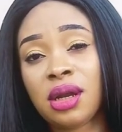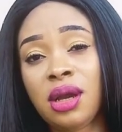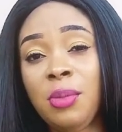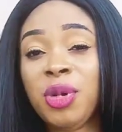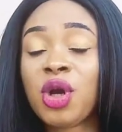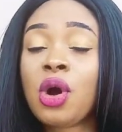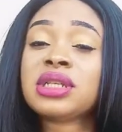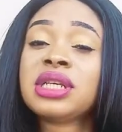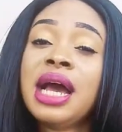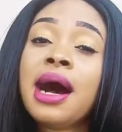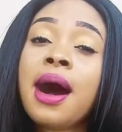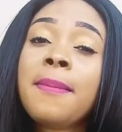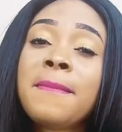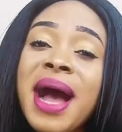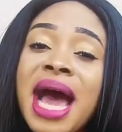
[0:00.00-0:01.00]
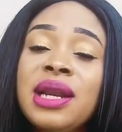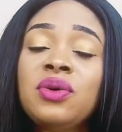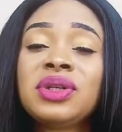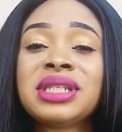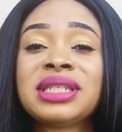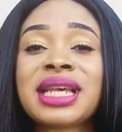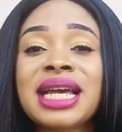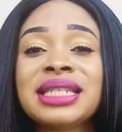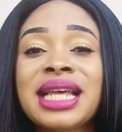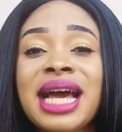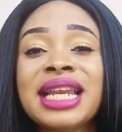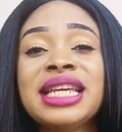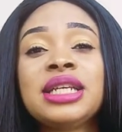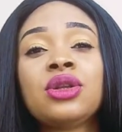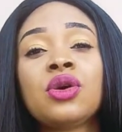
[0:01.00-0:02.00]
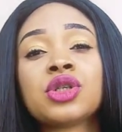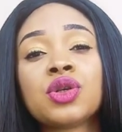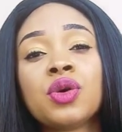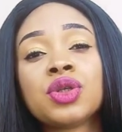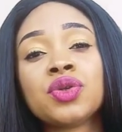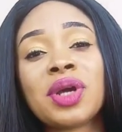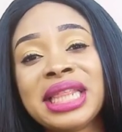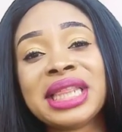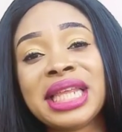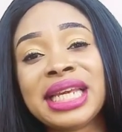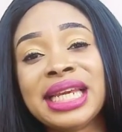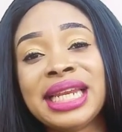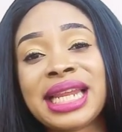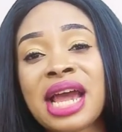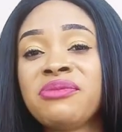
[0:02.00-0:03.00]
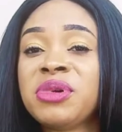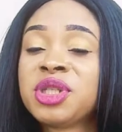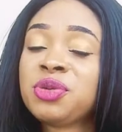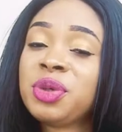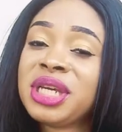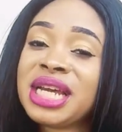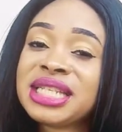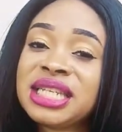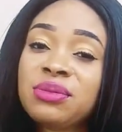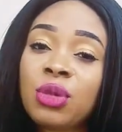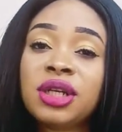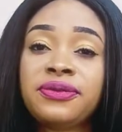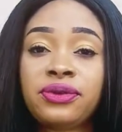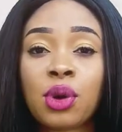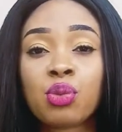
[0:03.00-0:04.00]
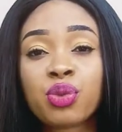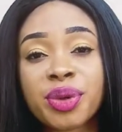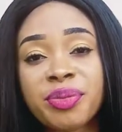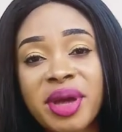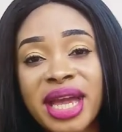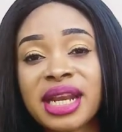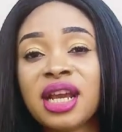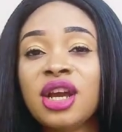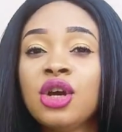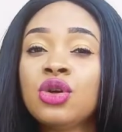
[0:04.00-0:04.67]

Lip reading: Because a man who decides that he doesn't want to do anything in life but to be getting money from women